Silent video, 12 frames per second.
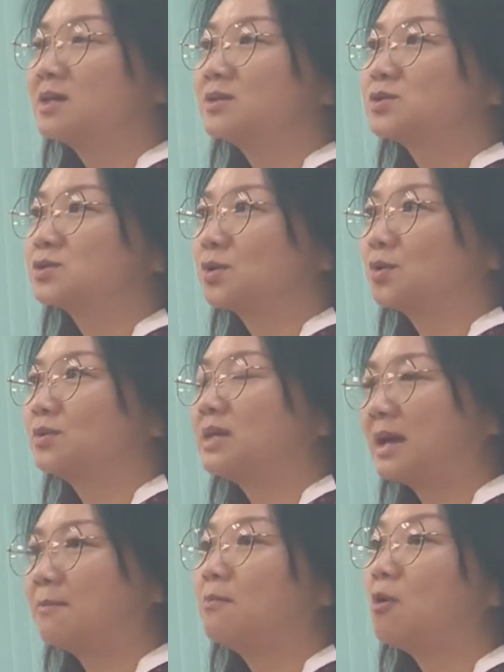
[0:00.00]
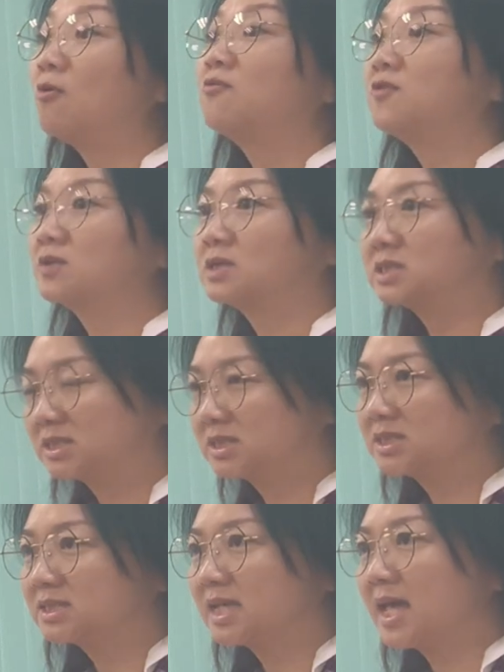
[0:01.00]
So they are more
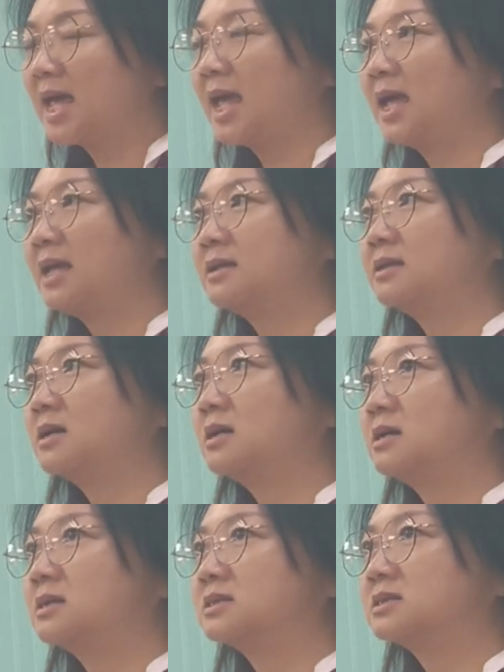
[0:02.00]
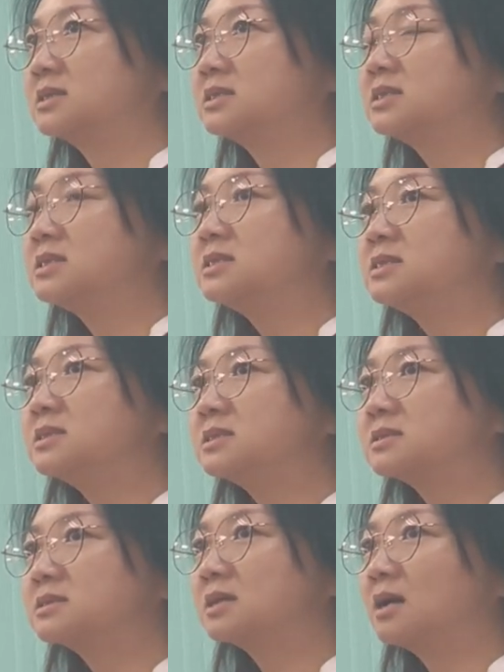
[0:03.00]
focused, and certain
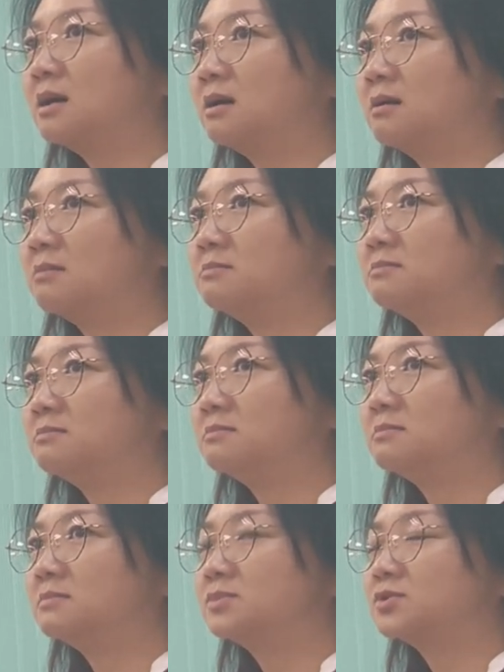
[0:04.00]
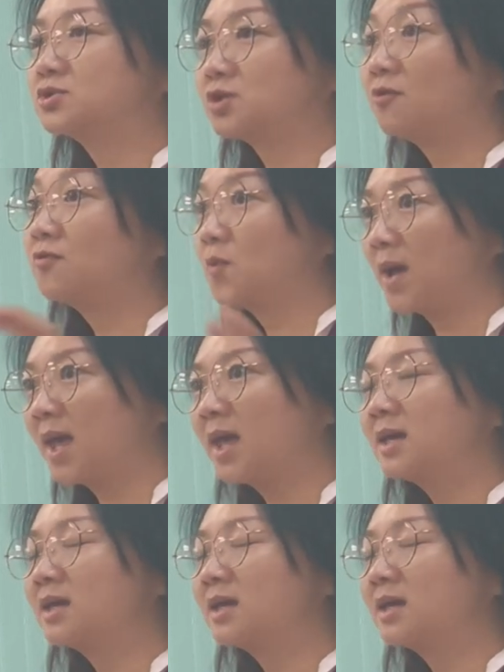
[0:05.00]
software